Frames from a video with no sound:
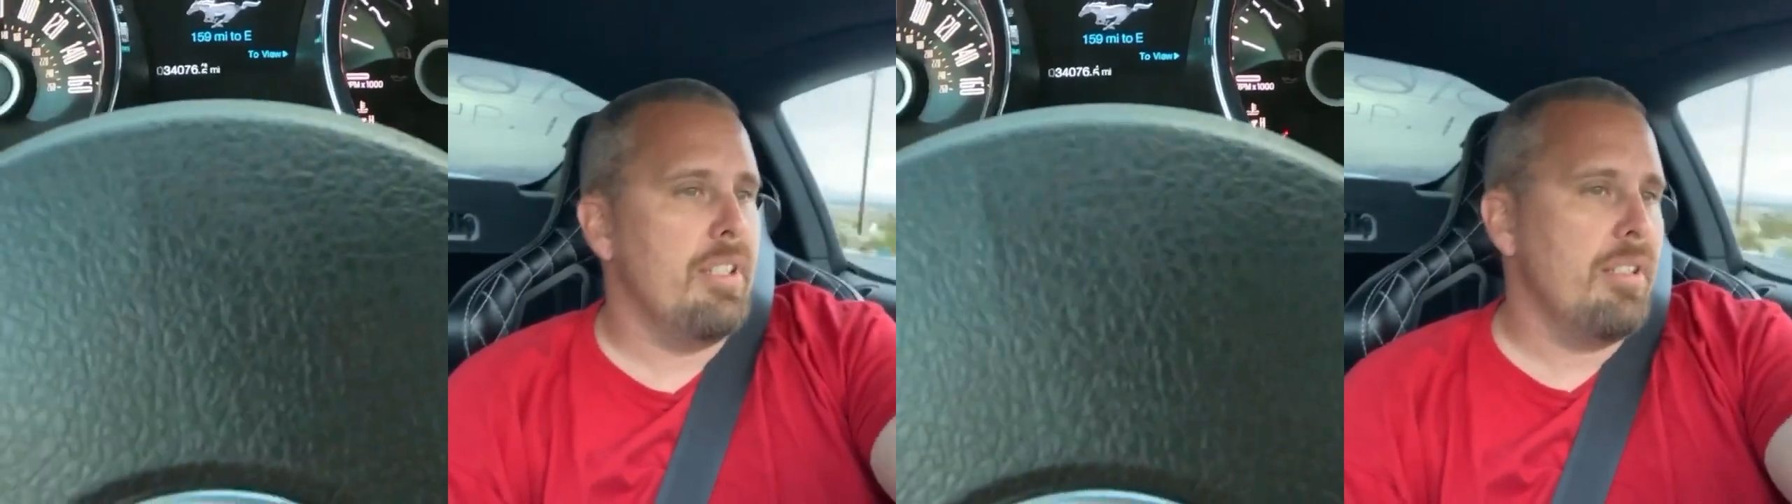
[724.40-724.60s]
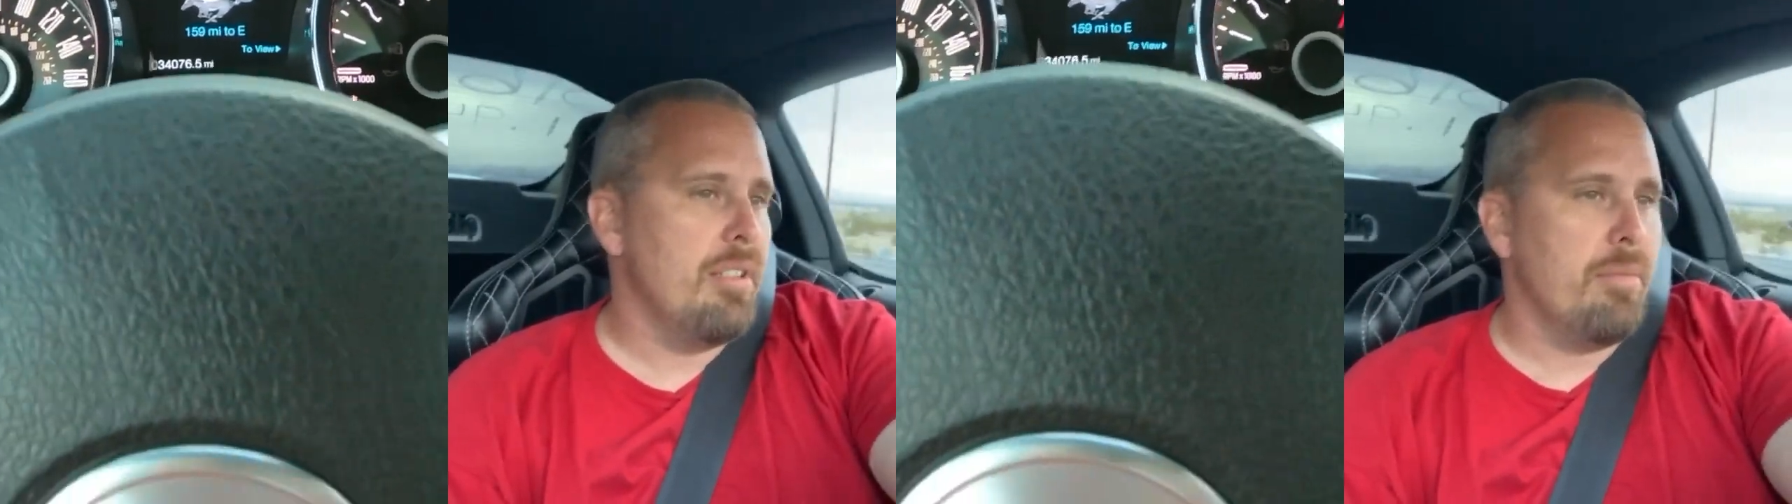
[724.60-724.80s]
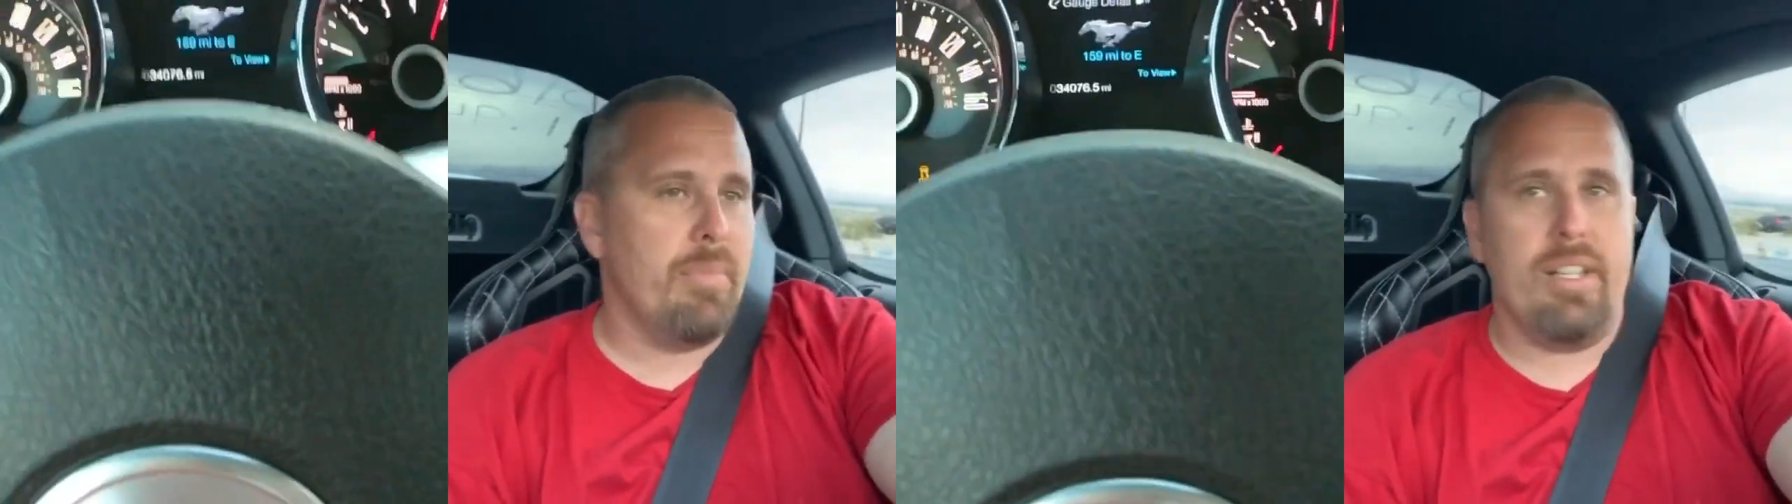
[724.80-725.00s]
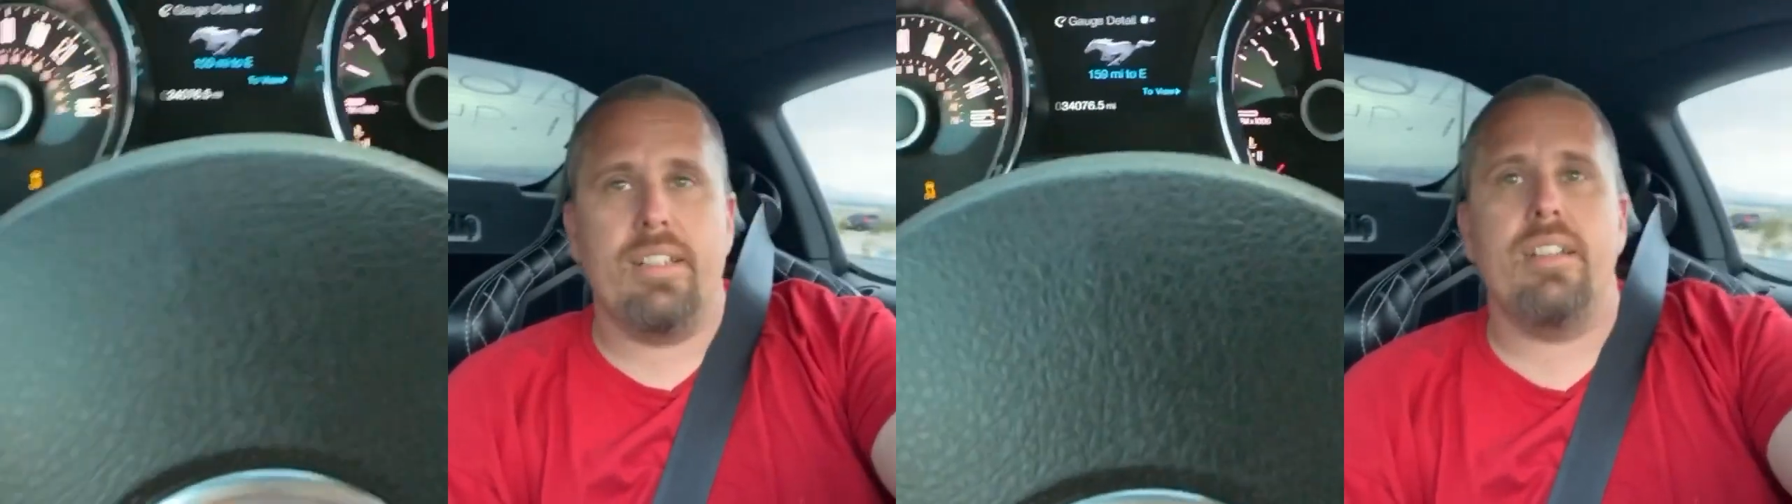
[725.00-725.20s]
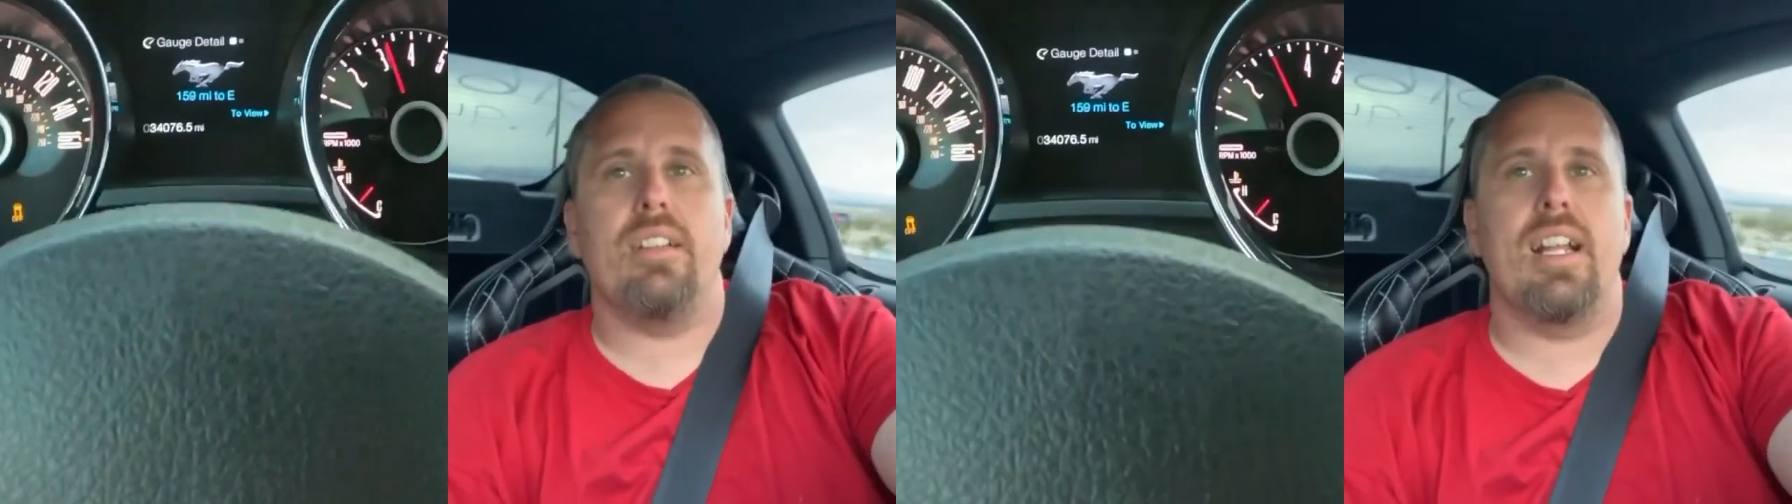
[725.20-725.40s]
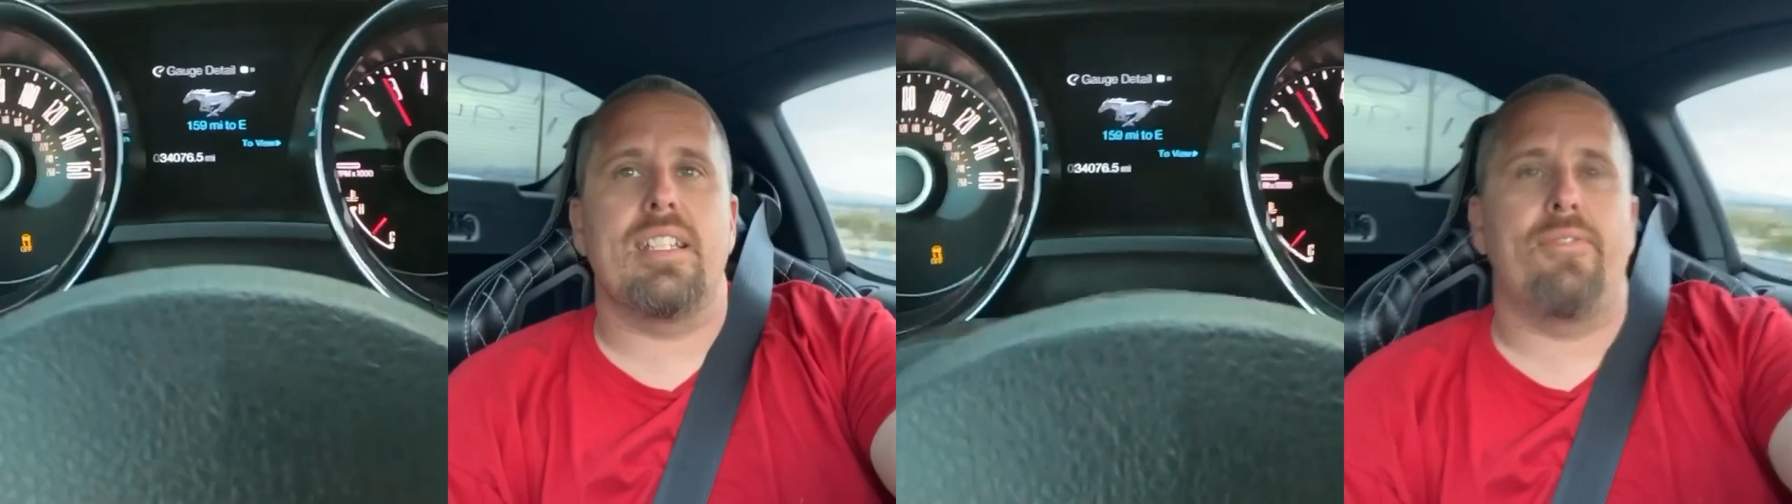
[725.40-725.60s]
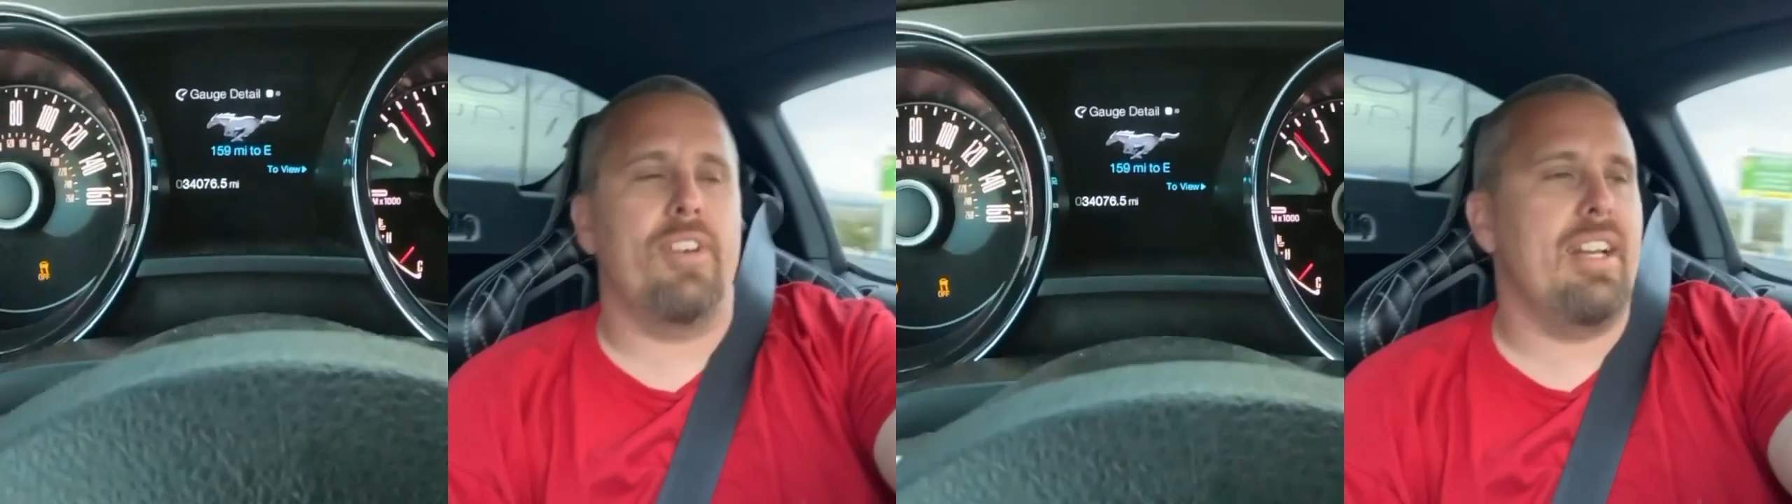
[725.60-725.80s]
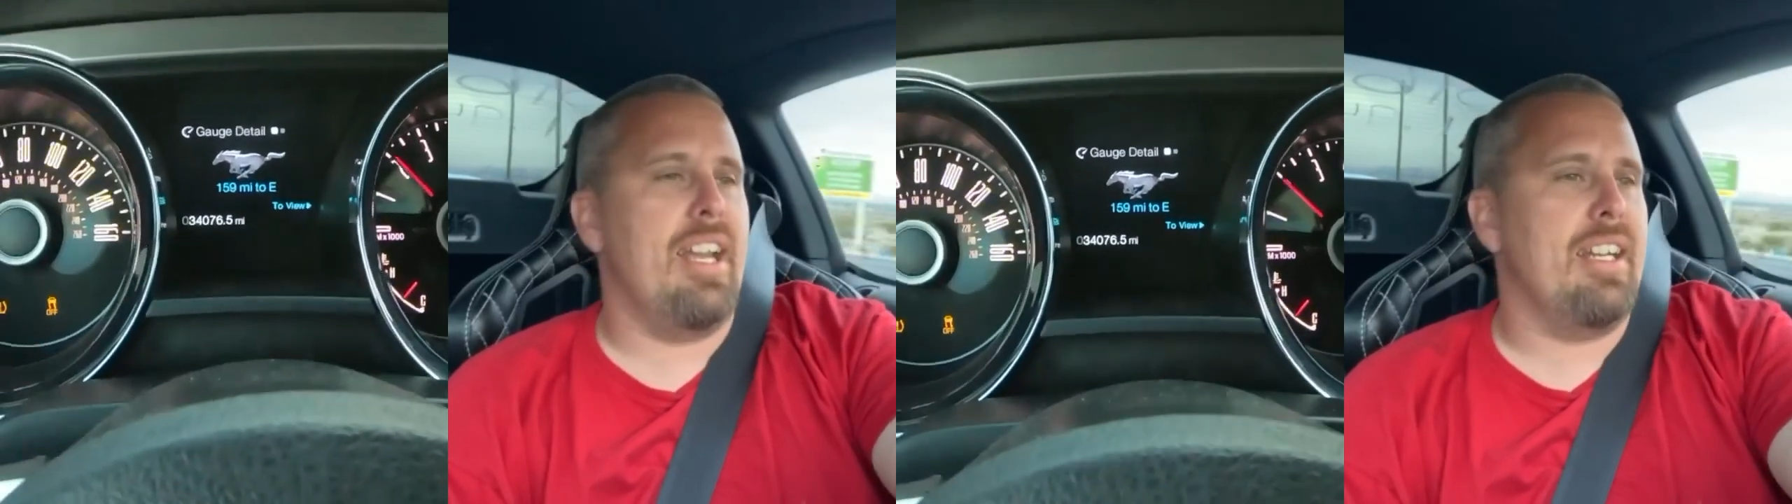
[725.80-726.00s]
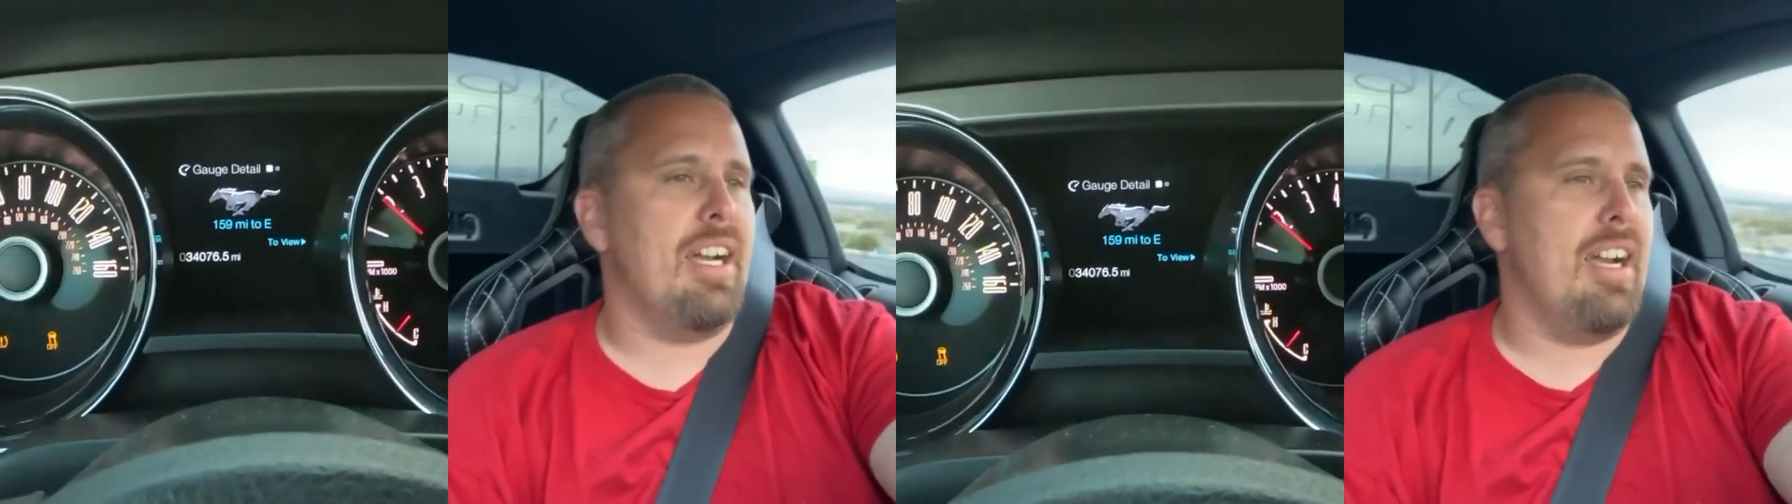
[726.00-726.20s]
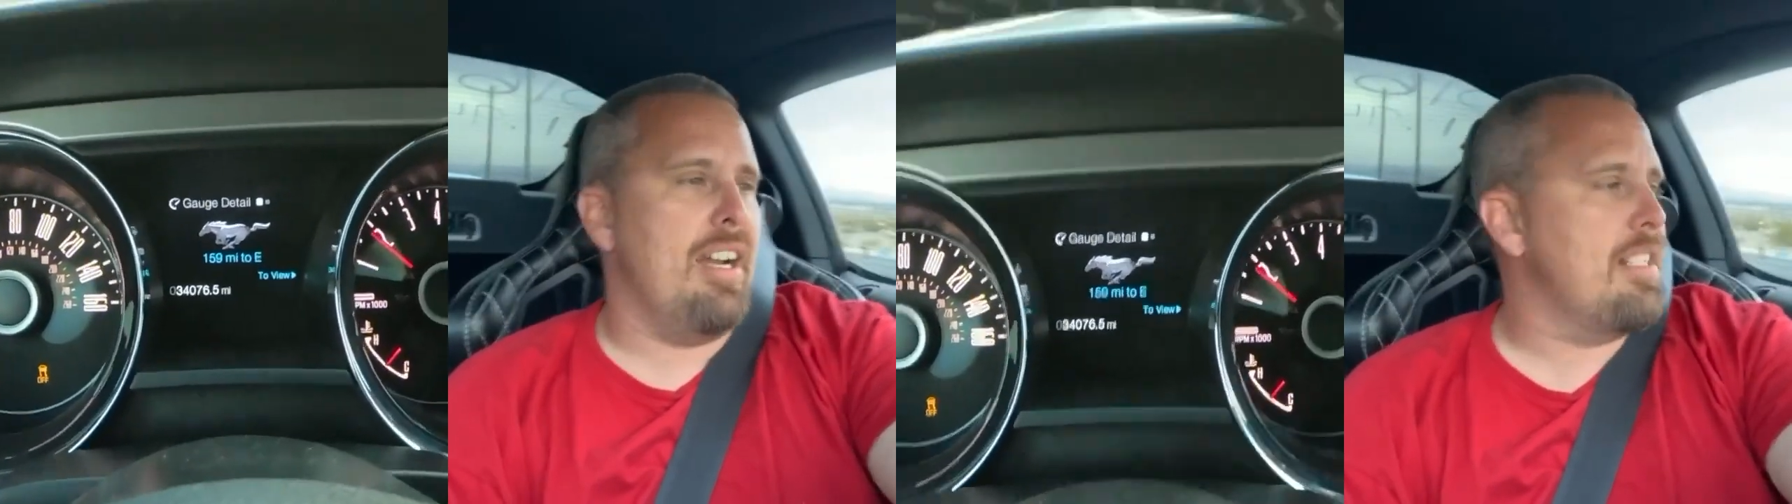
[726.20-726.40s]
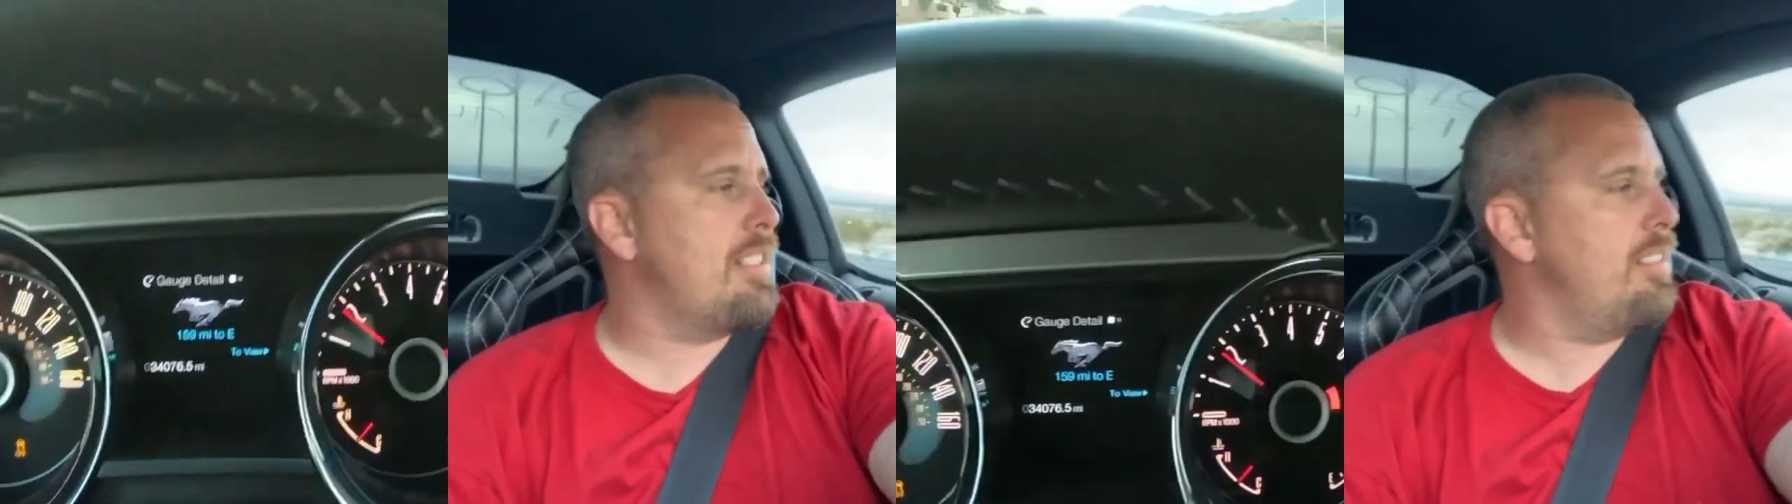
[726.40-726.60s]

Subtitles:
But that's it for today, guys.